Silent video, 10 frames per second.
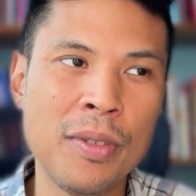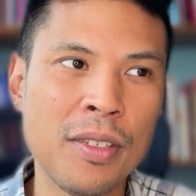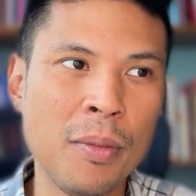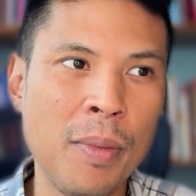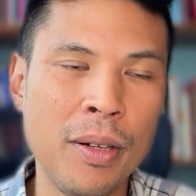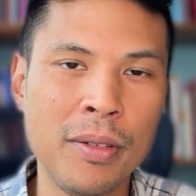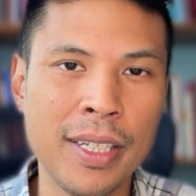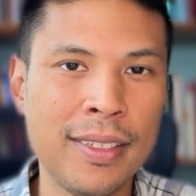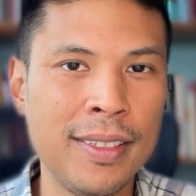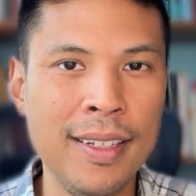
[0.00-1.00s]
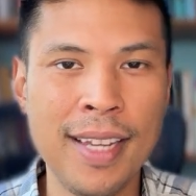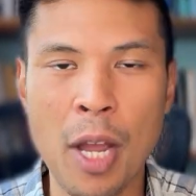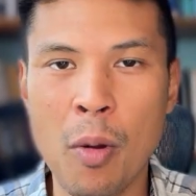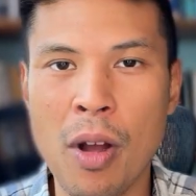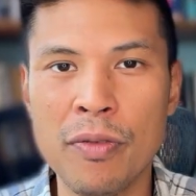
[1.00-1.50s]
it's about like seeing
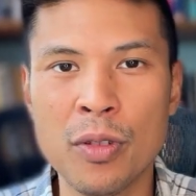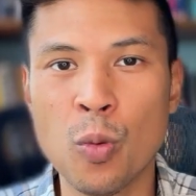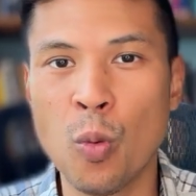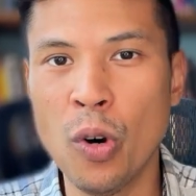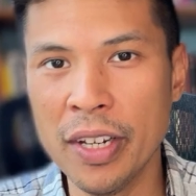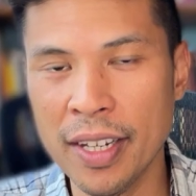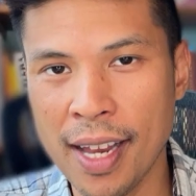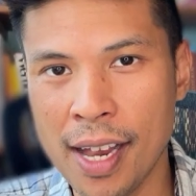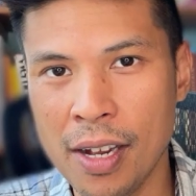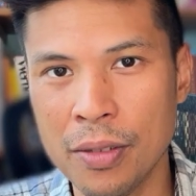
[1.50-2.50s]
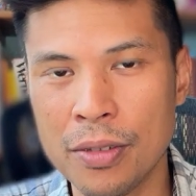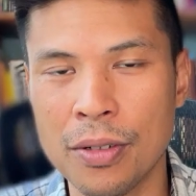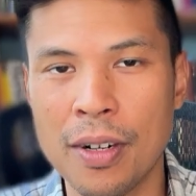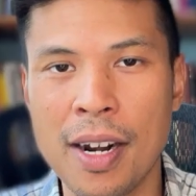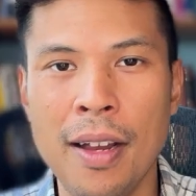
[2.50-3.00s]
how often they're working out
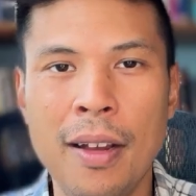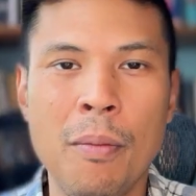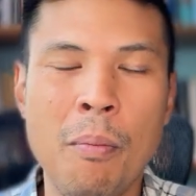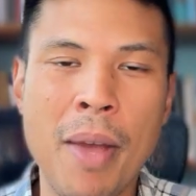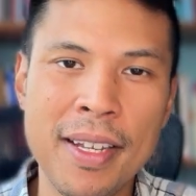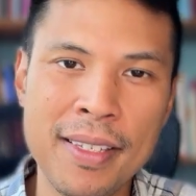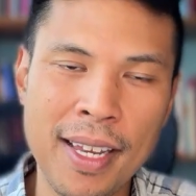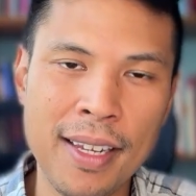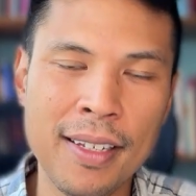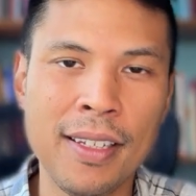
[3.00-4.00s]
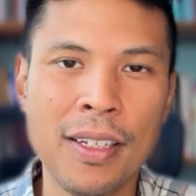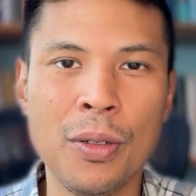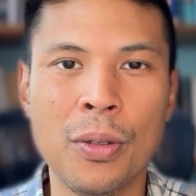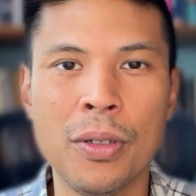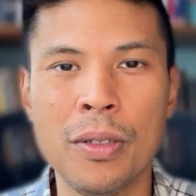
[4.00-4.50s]
or meditating
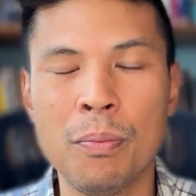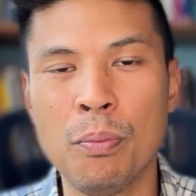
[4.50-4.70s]
or